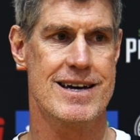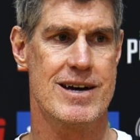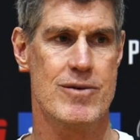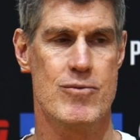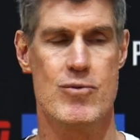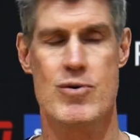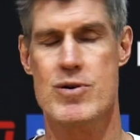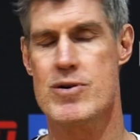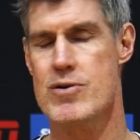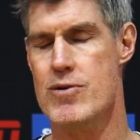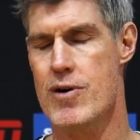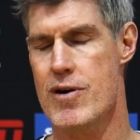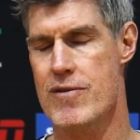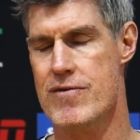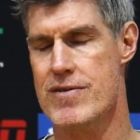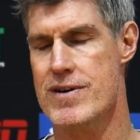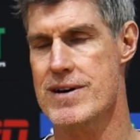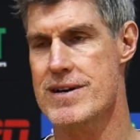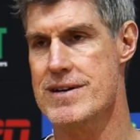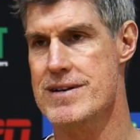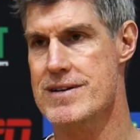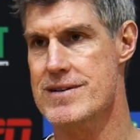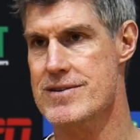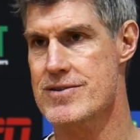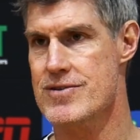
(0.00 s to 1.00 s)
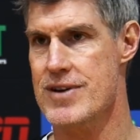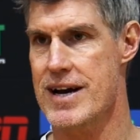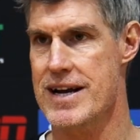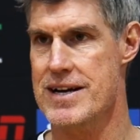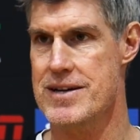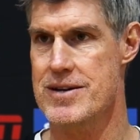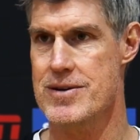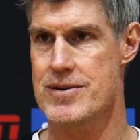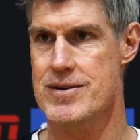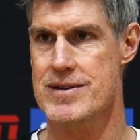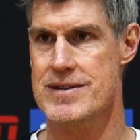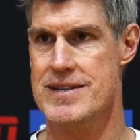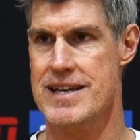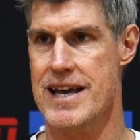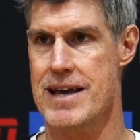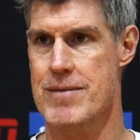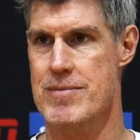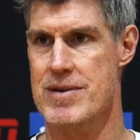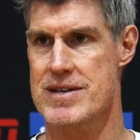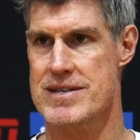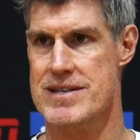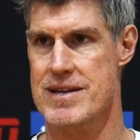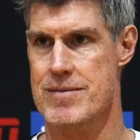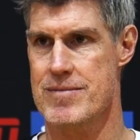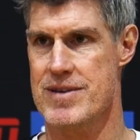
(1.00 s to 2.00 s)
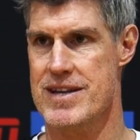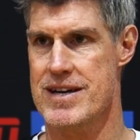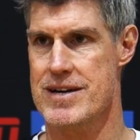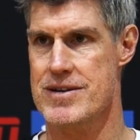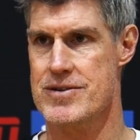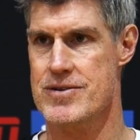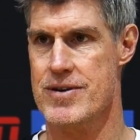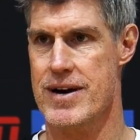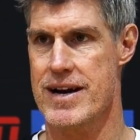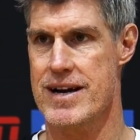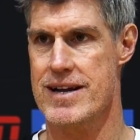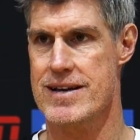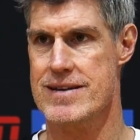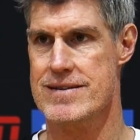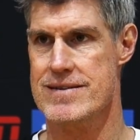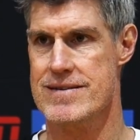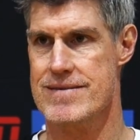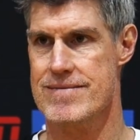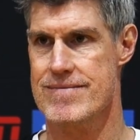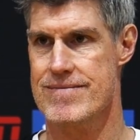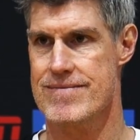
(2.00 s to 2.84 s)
we'll go over and try to do the same at some of their trainings.